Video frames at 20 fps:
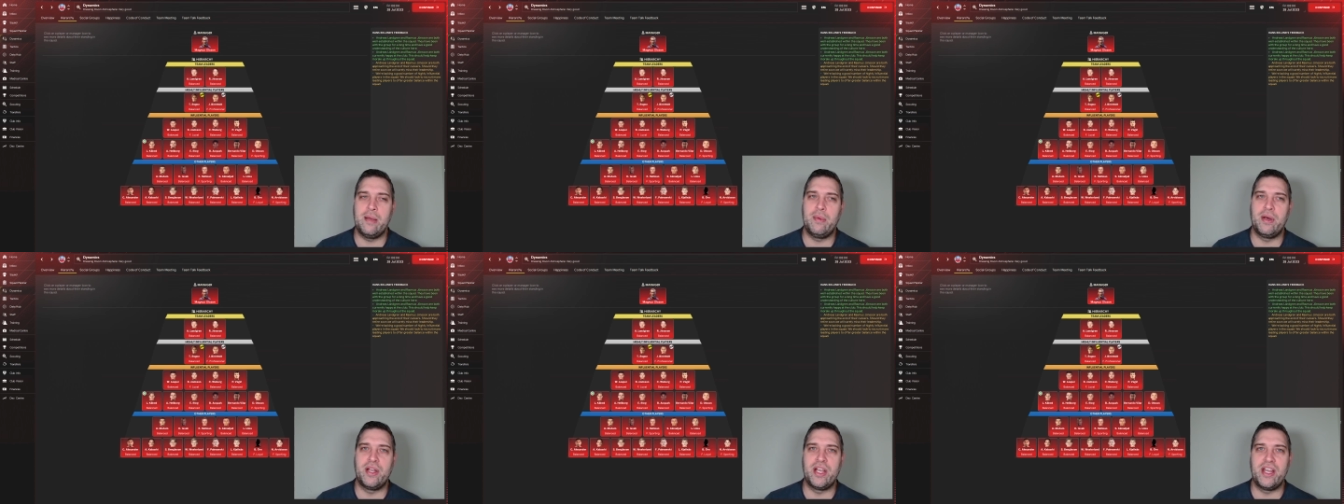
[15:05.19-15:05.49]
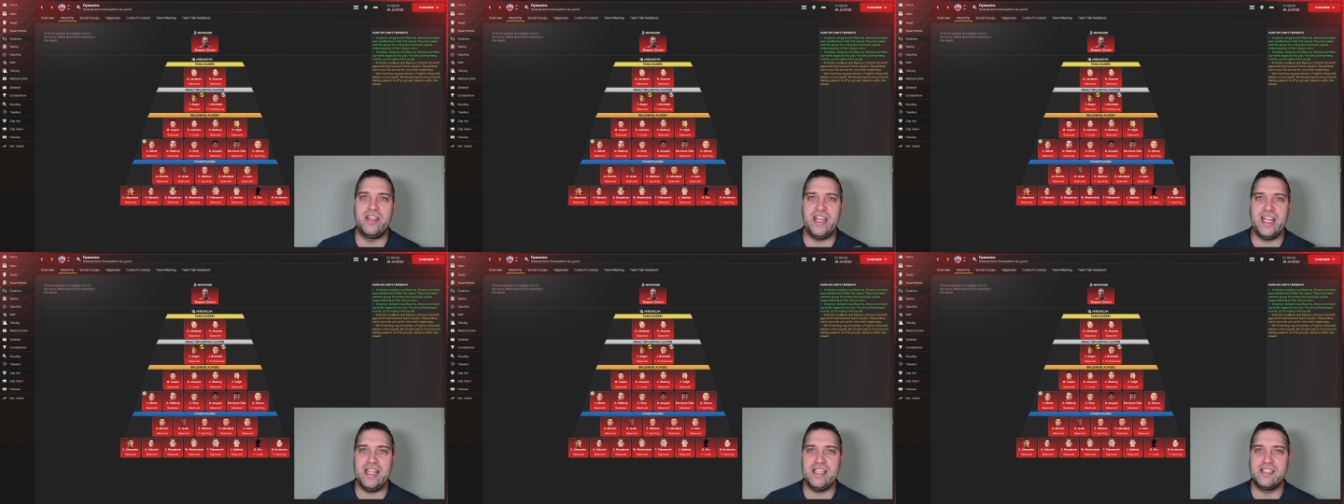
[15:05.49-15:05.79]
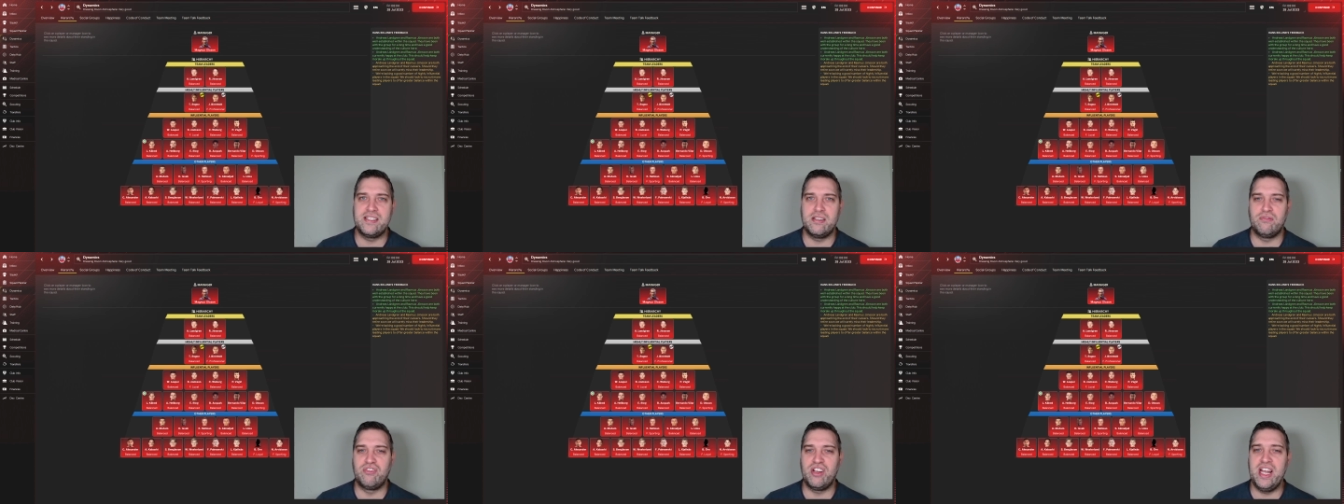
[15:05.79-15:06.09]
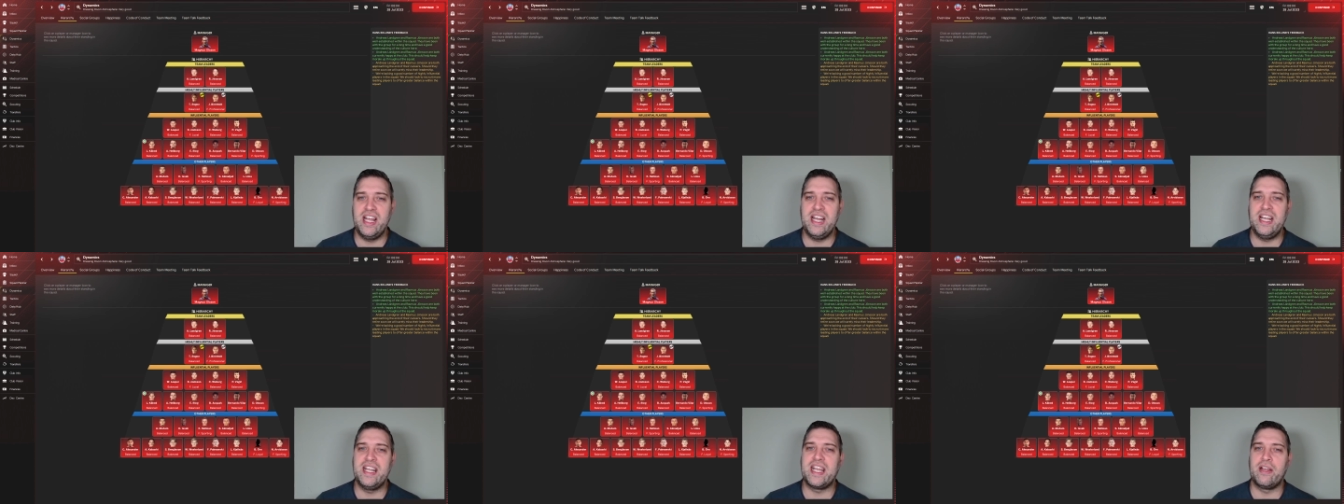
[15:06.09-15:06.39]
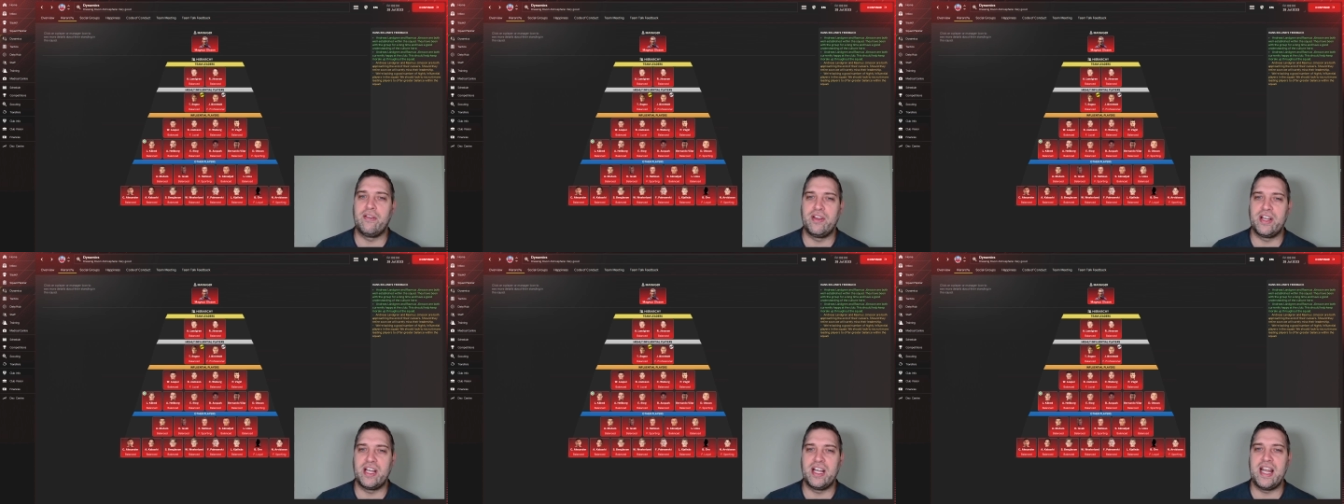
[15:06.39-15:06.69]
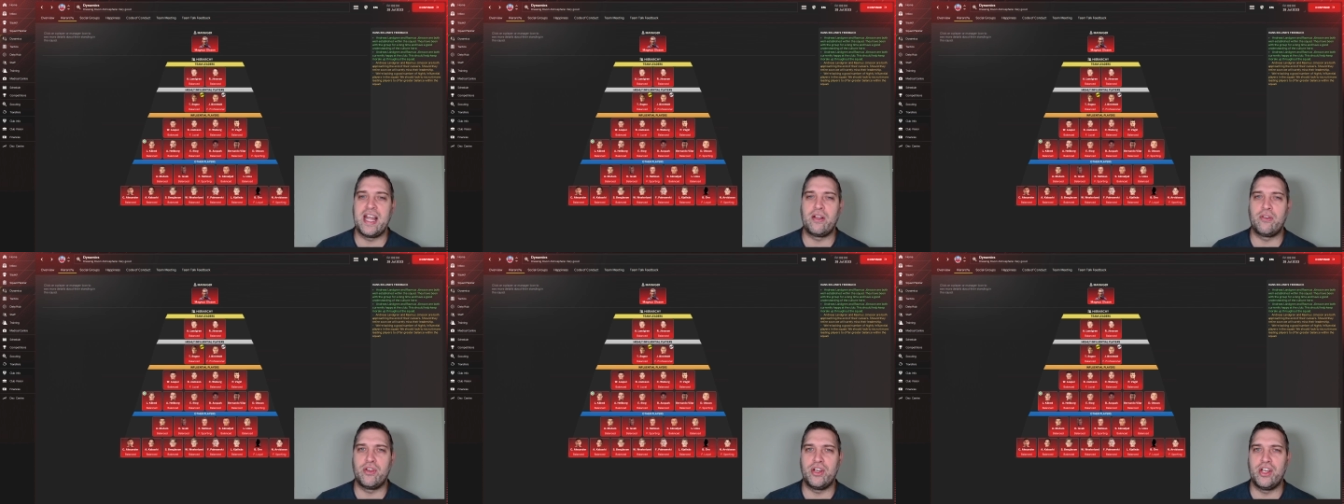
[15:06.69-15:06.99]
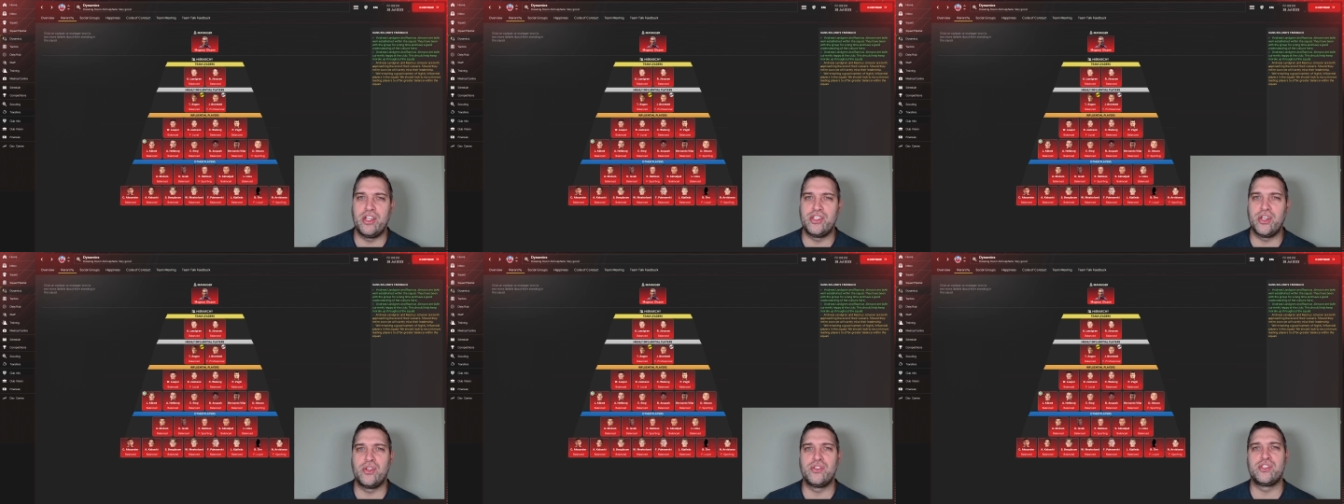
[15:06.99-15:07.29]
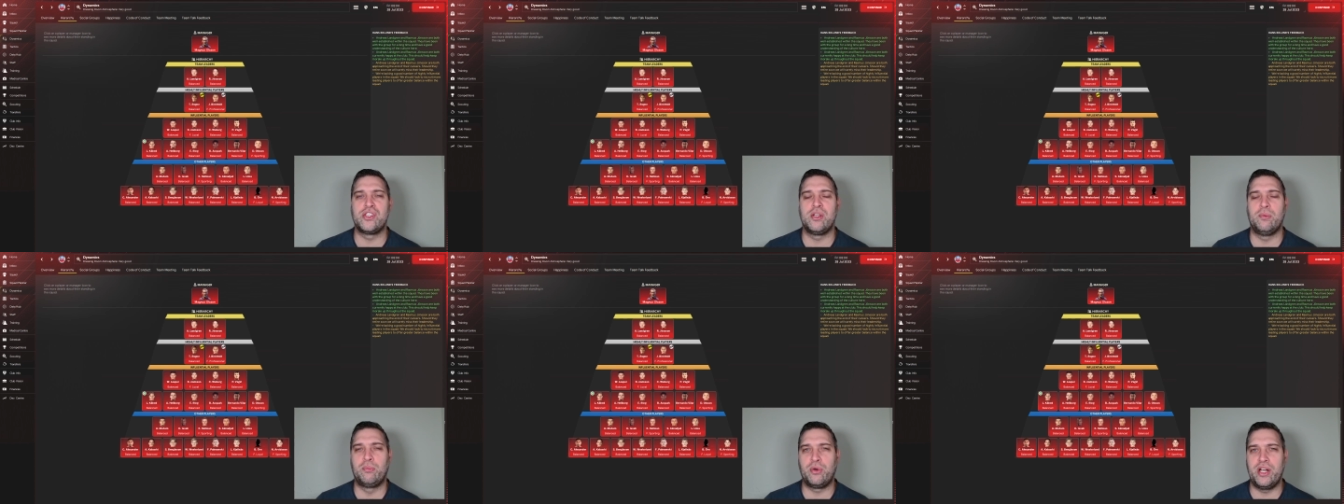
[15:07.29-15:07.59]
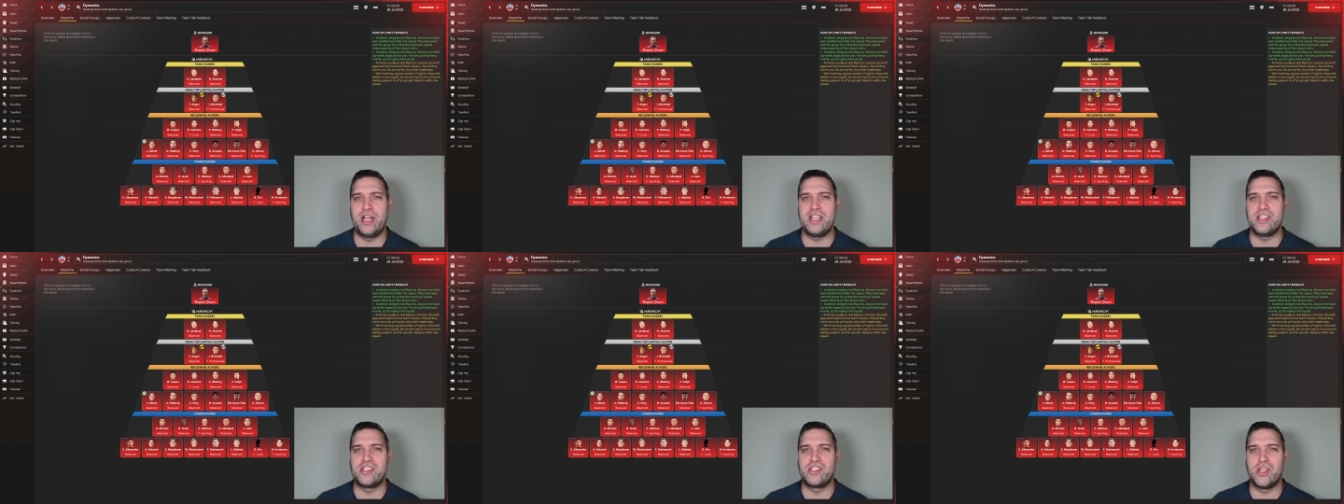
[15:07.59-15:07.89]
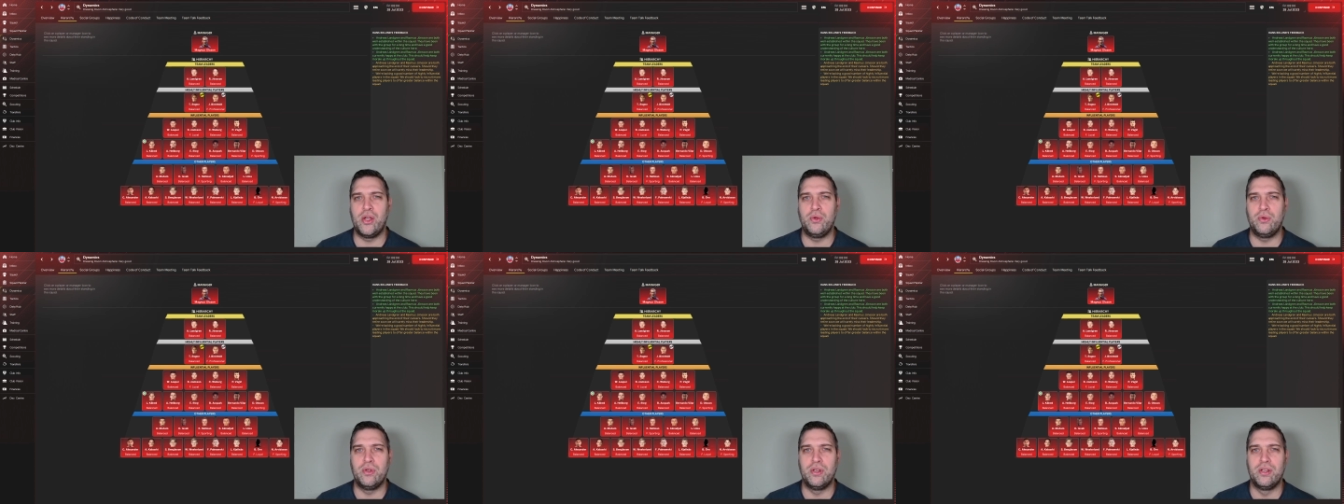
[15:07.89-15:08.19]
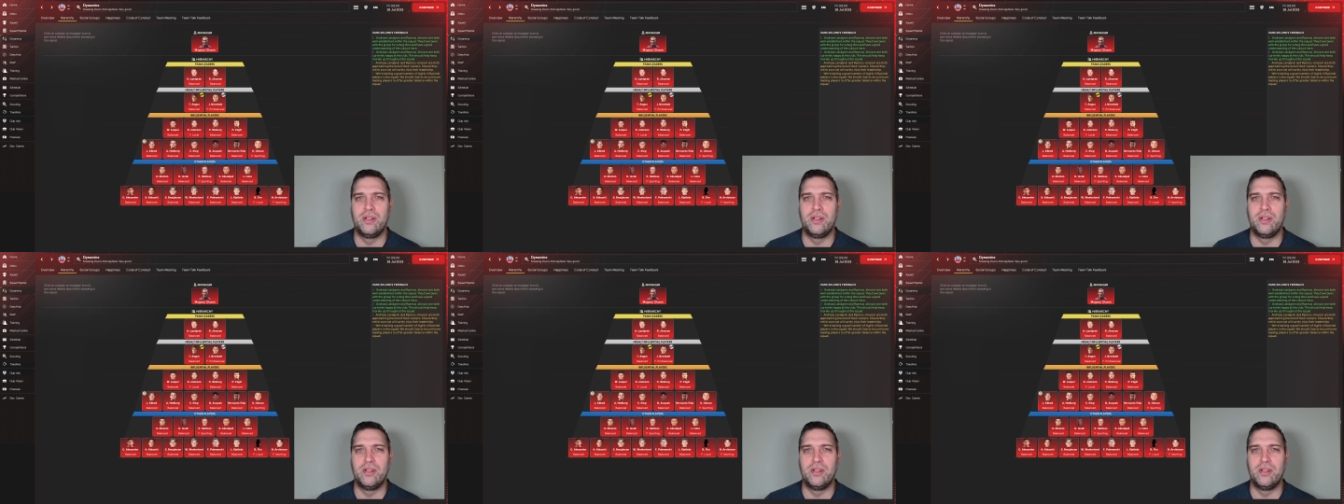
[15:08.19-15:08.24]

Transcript: And I need to really get rid of Langren and Johnson pretty soon,